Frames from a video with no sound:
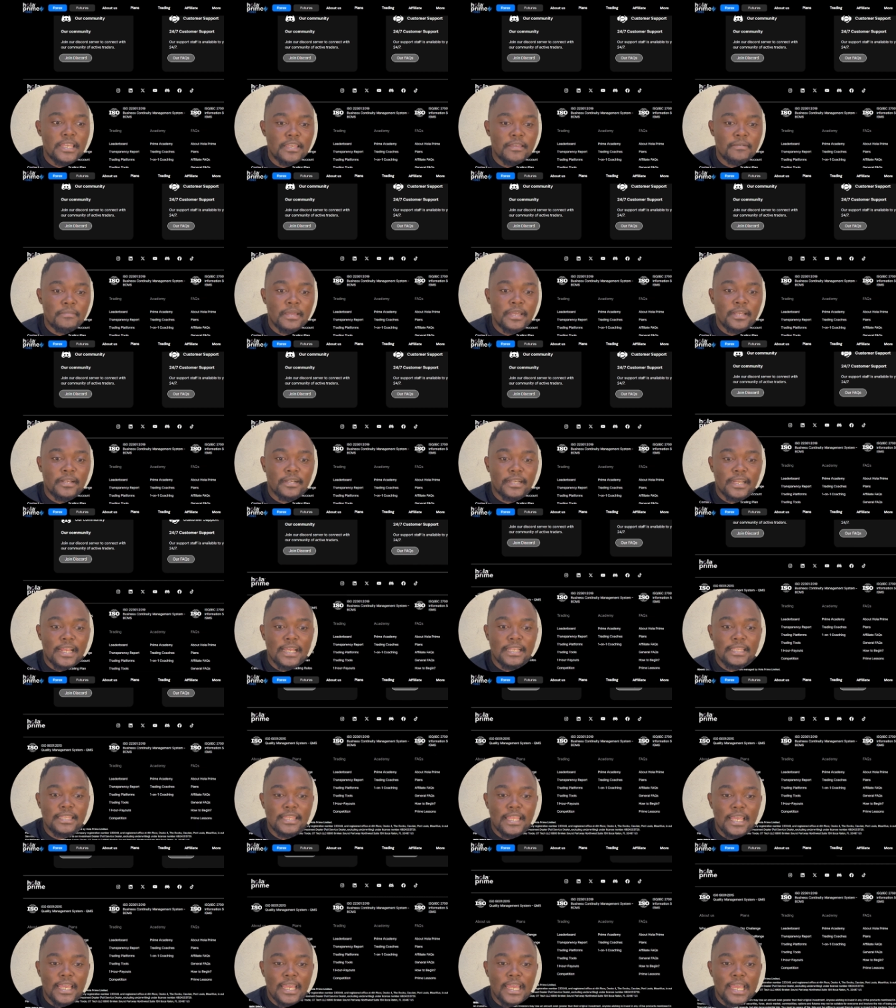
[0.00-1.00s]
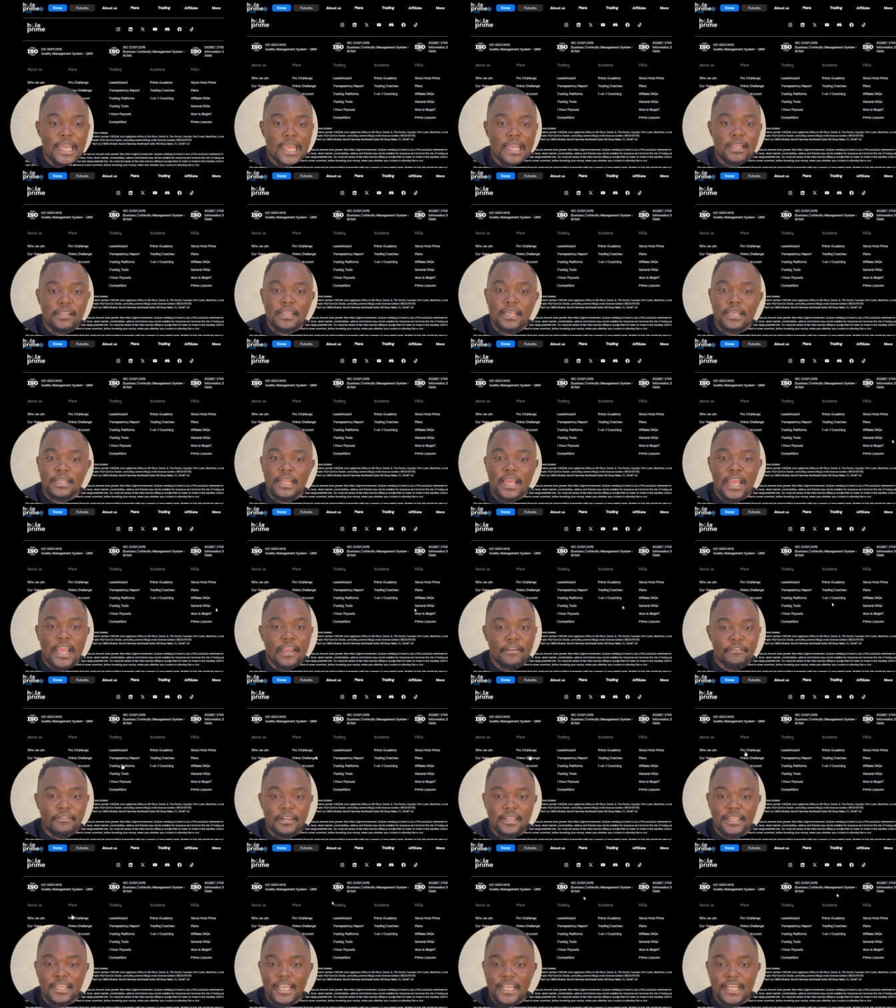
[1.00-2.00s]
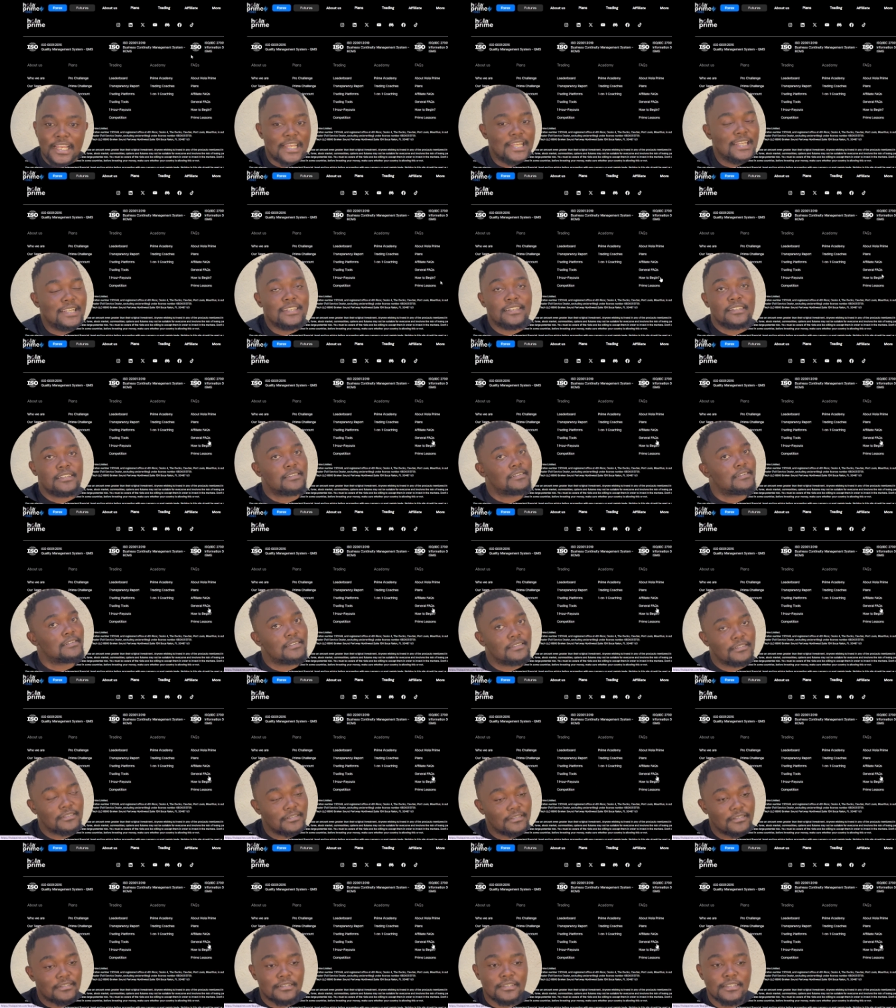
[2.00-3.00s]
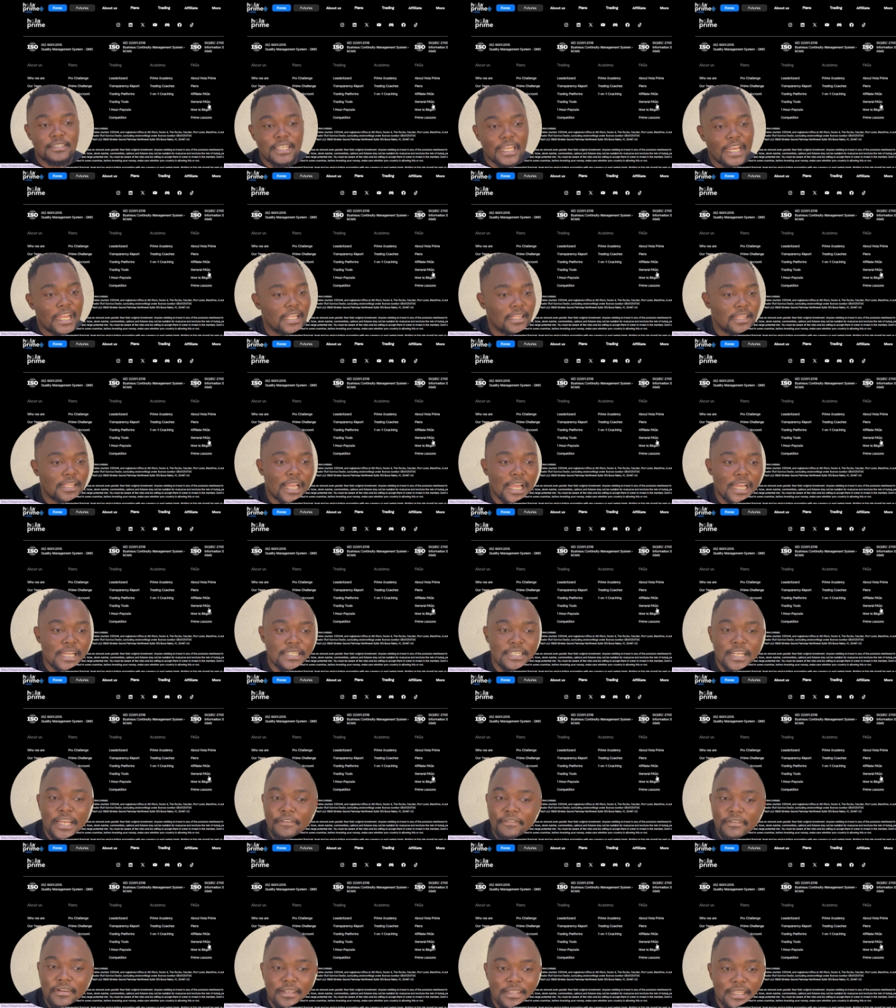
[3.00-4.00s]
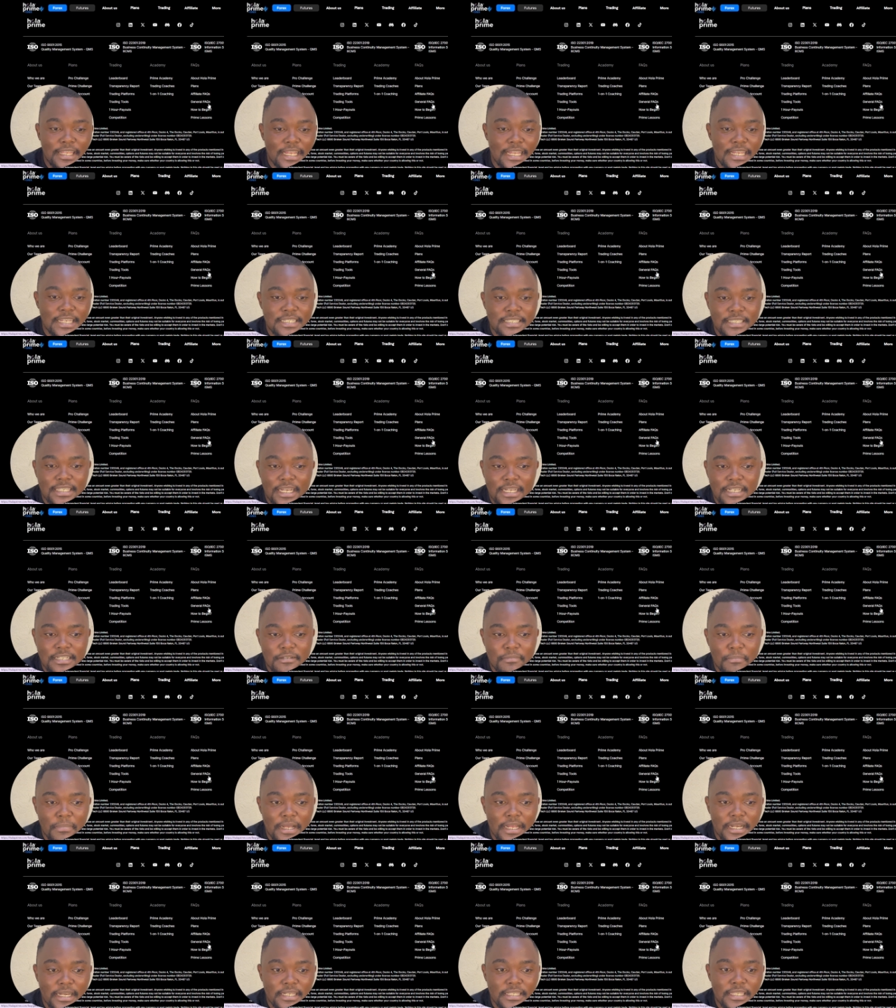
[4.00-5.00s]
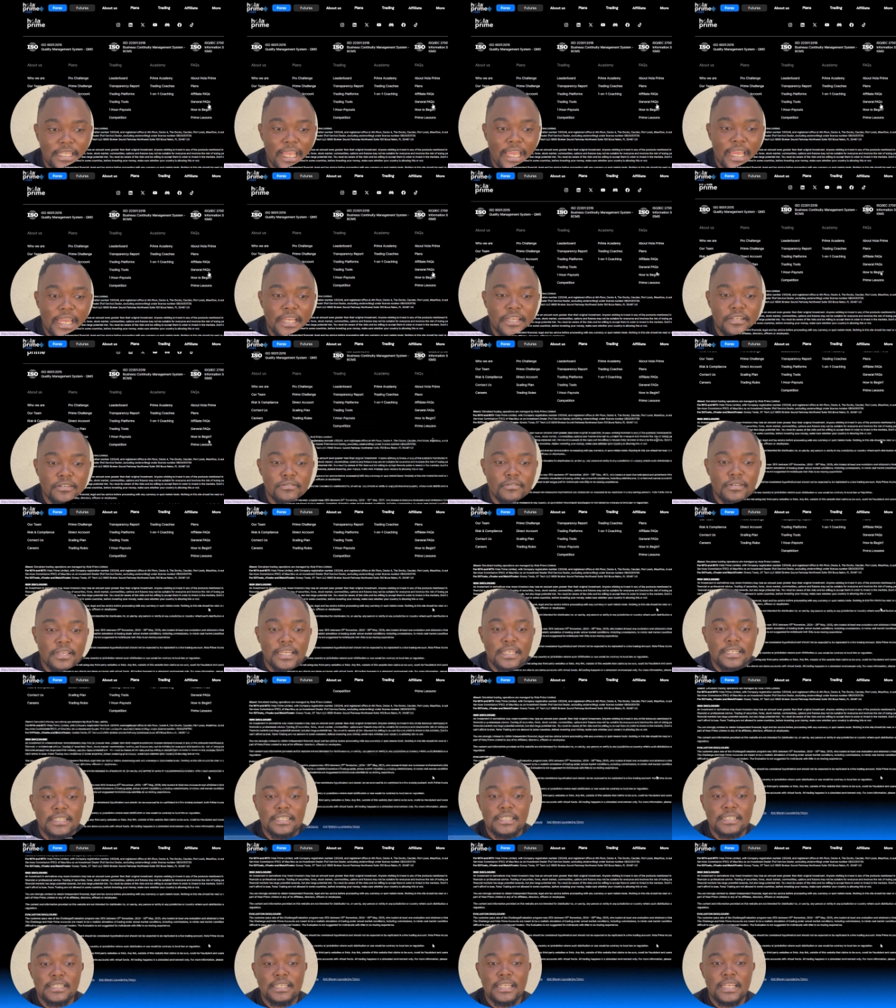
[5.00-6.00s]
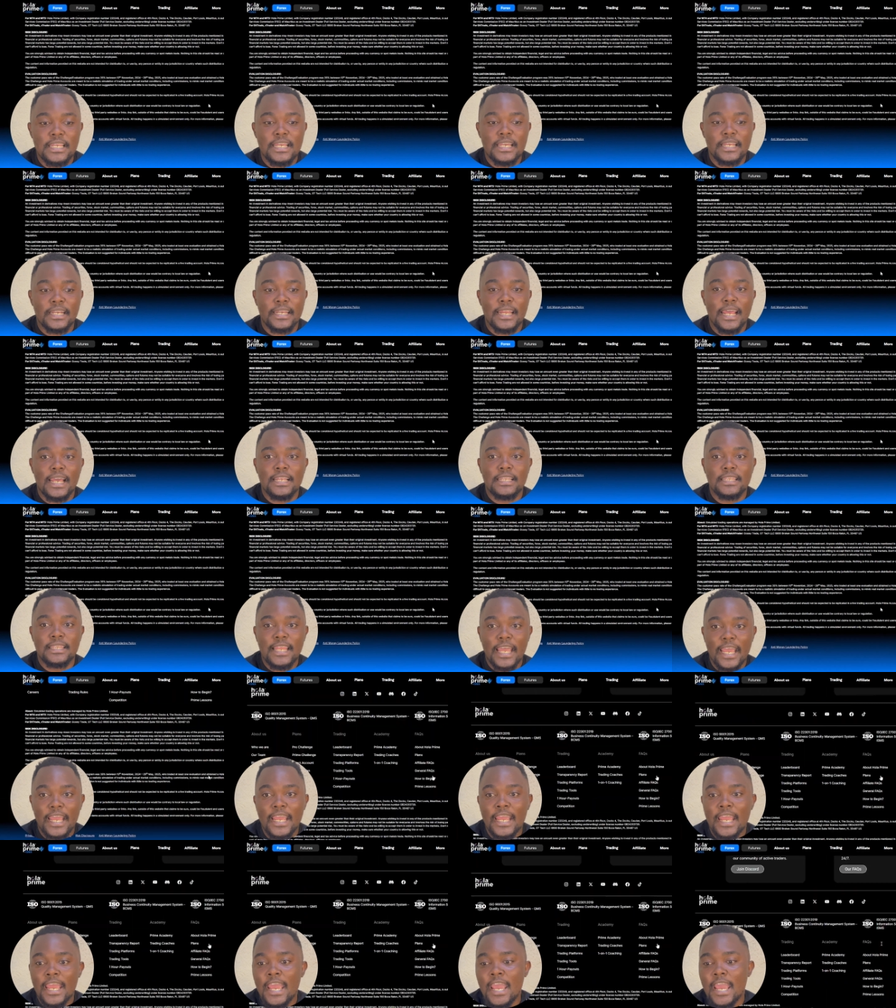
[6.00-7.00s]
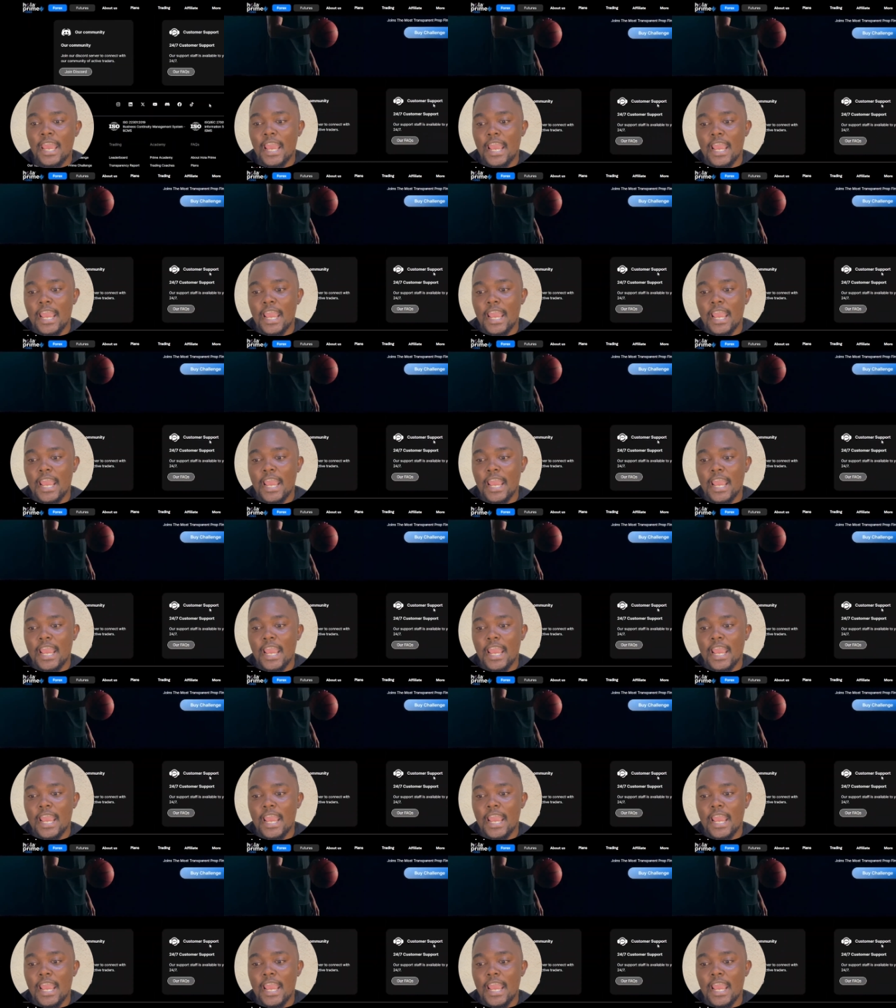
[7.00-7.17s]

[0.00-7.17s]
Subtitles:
email right there. And then everything is straight, guys. Everything is transparent, as you can see right there.